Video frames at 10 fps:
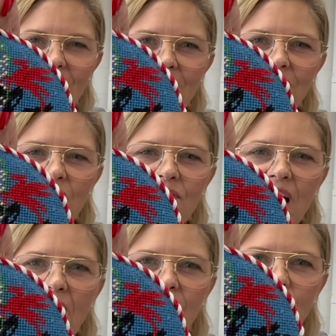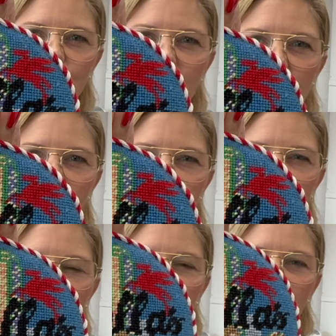Love that. This was done
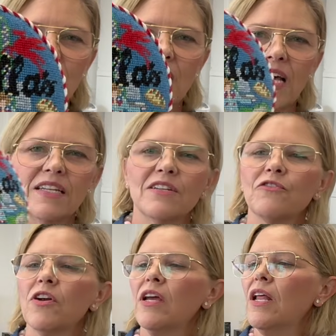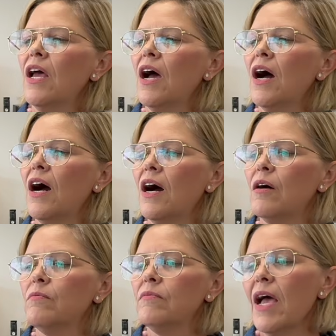in a lot of different.
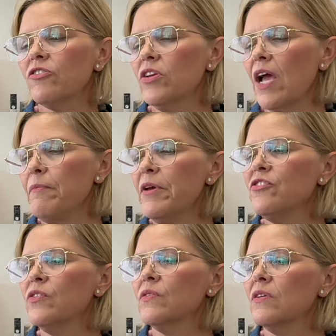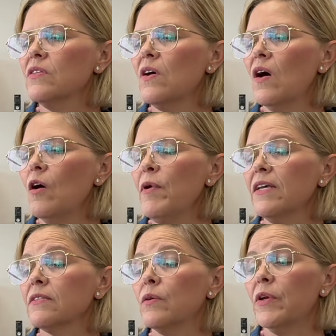Actually, I bet you it's all
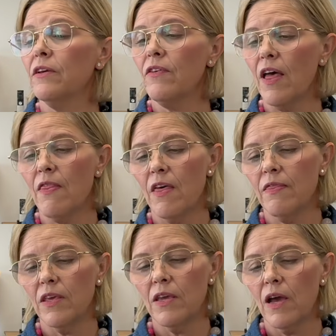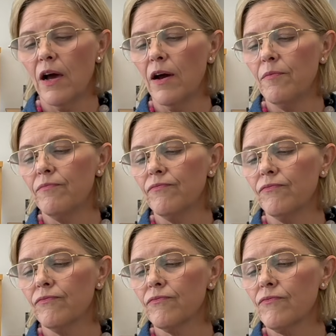basket weave, and then
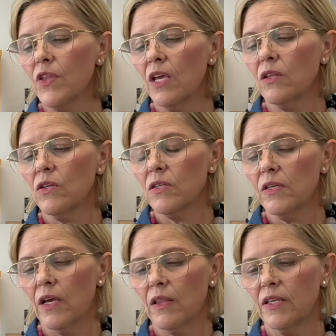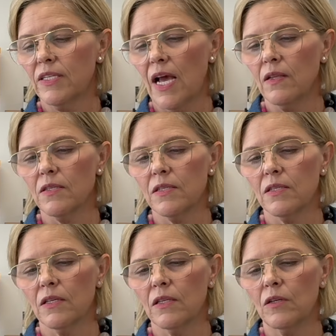it looks like the Dallas
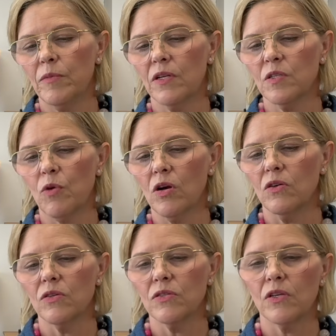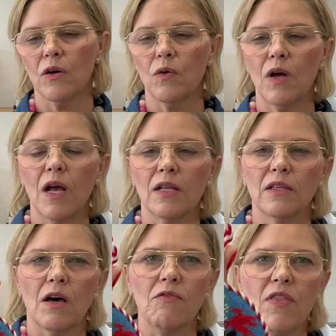is a little bit of sparkle. So
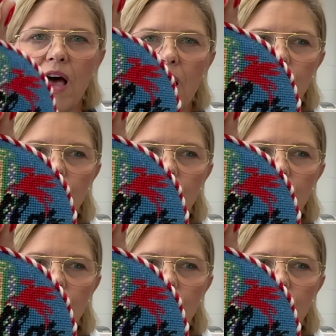love that.